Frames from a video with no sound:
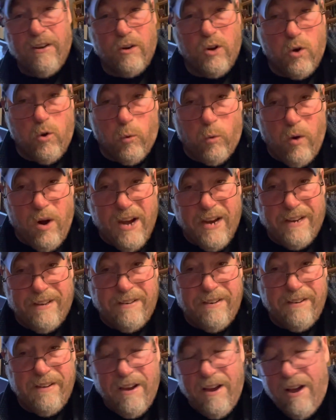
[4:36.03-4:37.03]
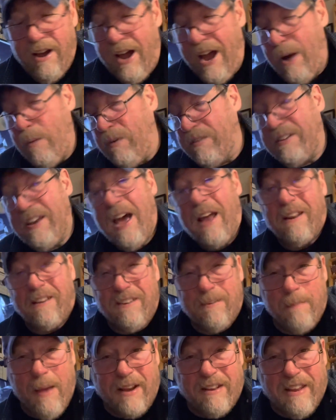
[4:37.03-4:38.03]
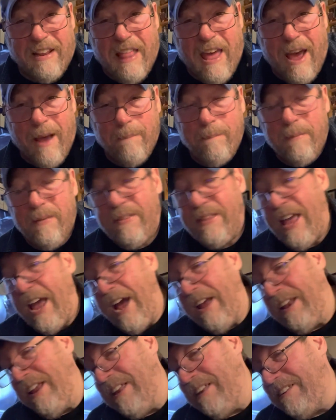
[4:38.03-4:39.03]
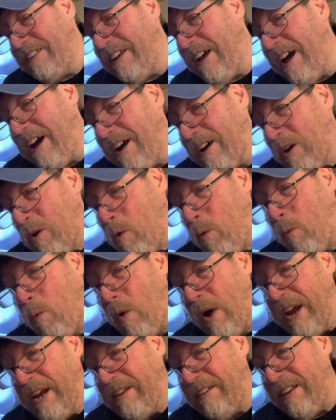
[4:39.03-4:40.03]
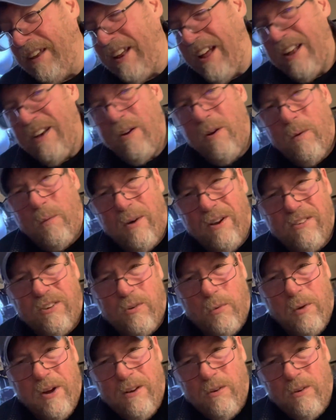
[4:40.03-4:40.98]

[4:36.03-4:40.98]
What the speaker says: great, I was not expecting that, but that is quite, I don't know, runs 20,